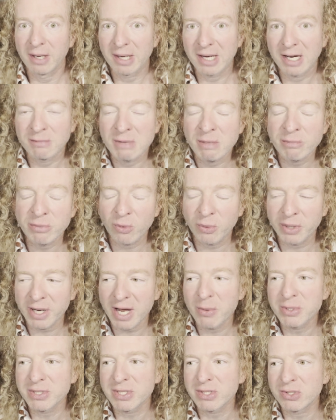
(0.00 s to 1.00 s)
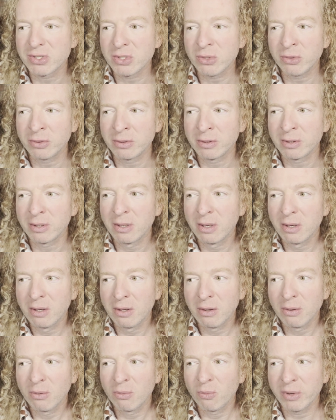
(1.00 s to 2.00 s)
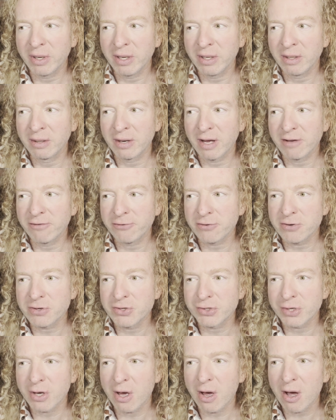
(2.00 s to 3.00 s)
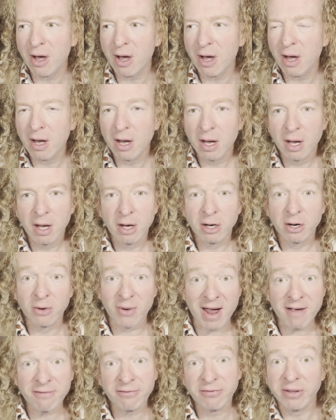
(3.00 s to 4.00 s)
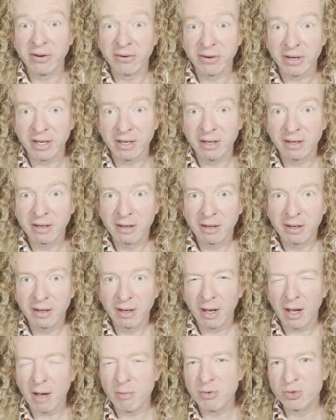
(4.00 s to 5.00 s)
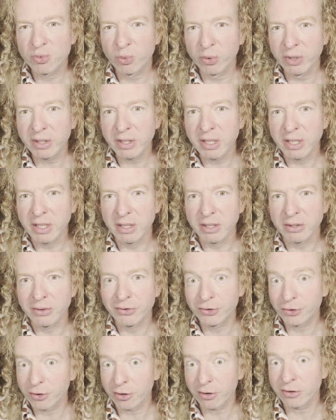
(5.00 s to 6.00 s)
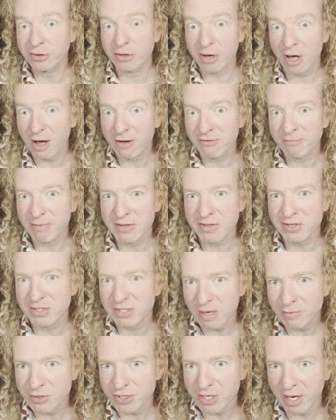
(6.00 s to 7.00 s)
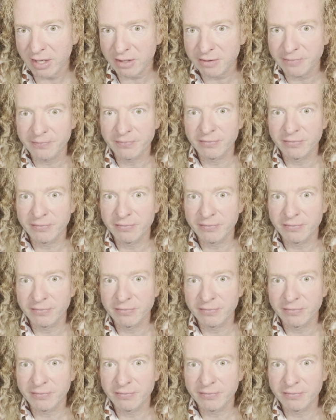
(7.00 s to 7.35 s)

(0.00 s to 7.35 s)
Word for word: I remember when I was a student, when I first saw graph theory, I was really turned off by the subject.